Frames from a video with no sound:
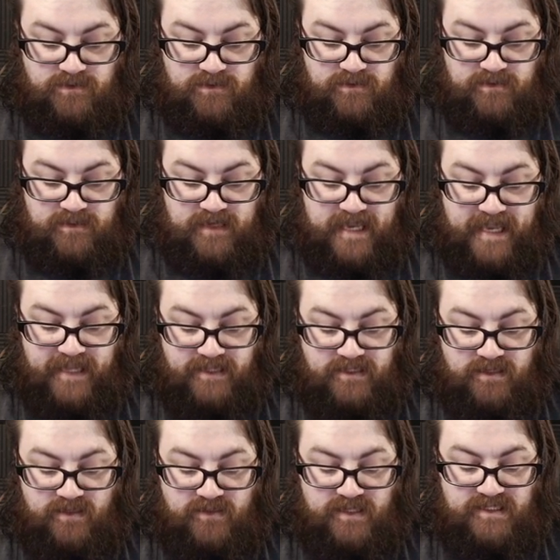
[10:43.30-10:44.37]
And
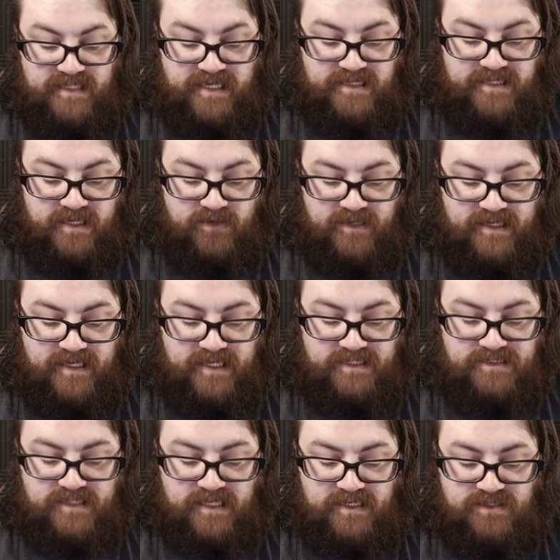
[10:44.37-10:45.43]
the detail he gets,
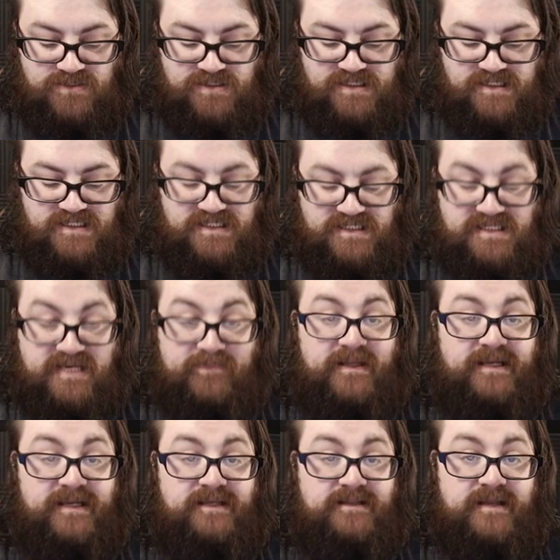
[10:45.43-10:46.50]
like you see the stippling
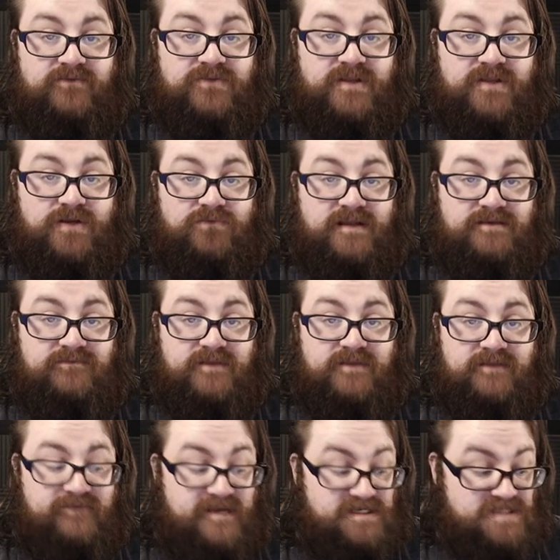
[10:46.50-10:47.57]
and everything on that
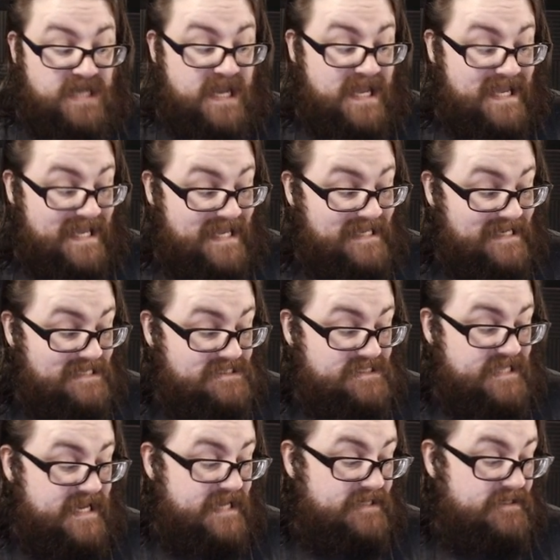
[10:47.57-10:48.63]
fish, he gets
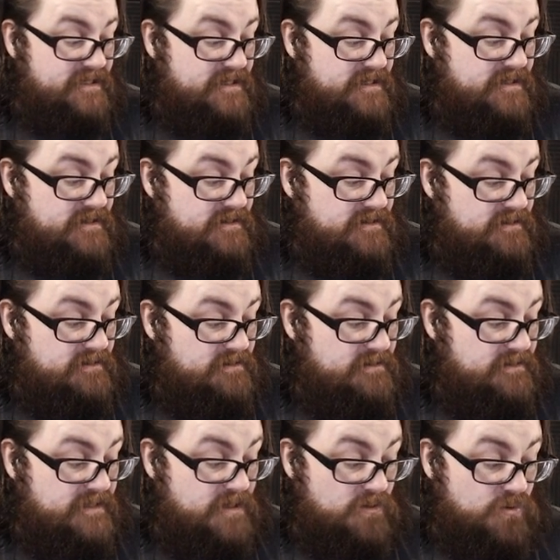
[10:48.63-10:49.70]
that. You
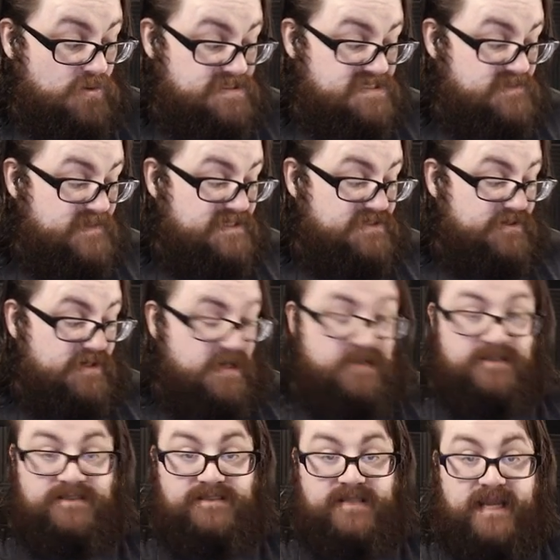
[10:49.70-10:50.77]
know, of course, he's been doing it all
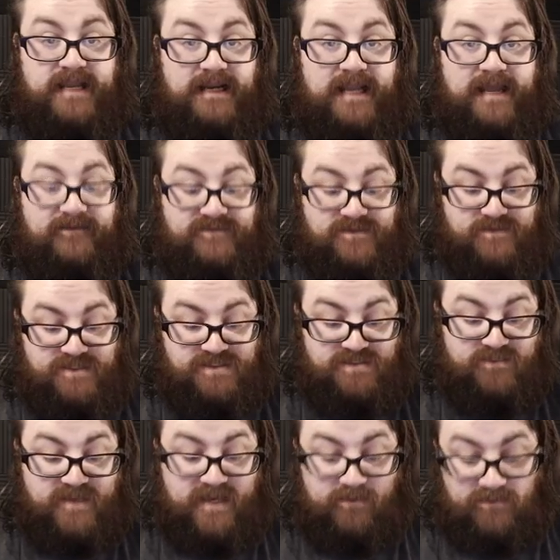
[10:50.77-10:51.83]
his dang life, so he should be
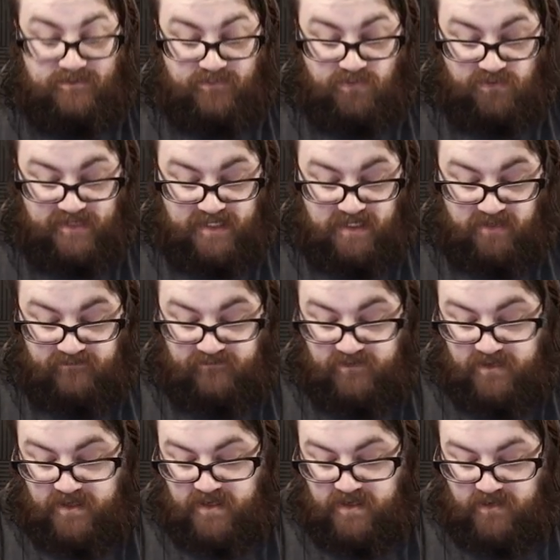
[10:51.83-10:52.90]
able to pull that off.
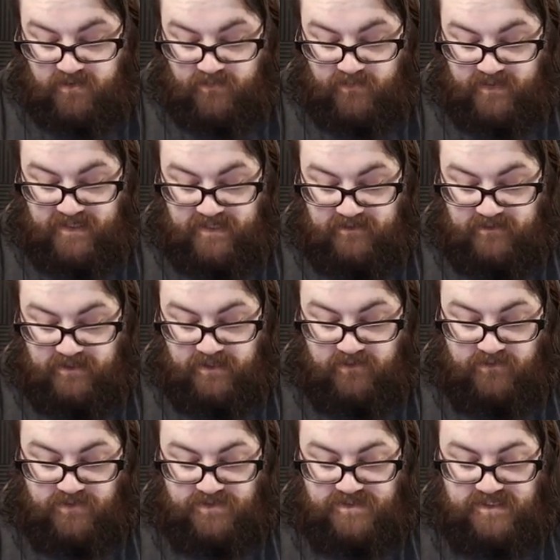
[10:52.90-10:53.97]
But, you know, you'll
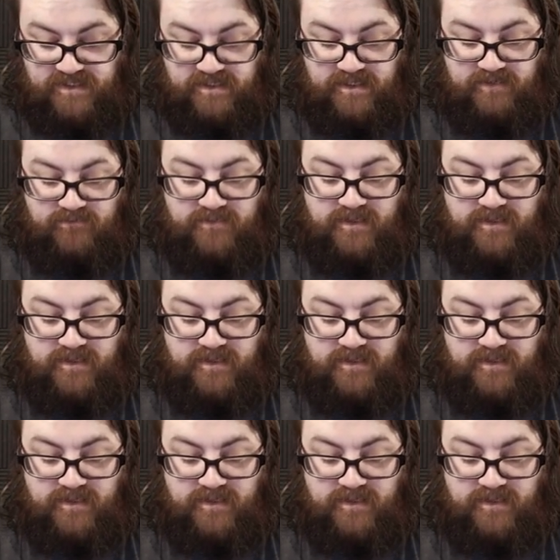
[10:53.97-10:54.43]
see the